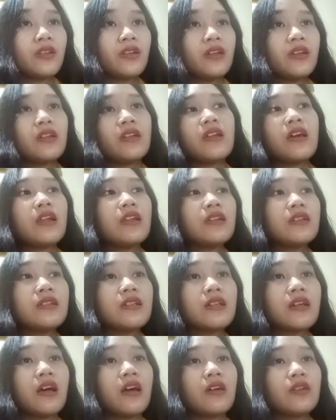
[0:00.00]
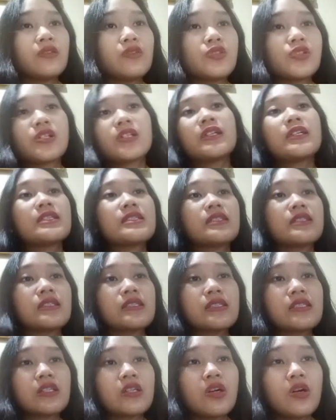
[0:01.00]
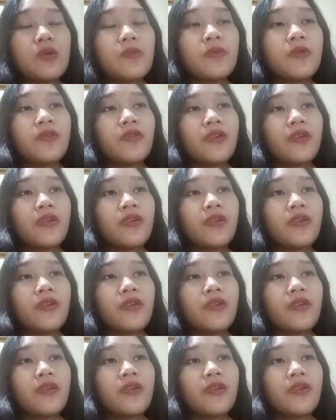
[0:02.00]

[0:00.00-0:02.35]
And then the conclusion is the scope of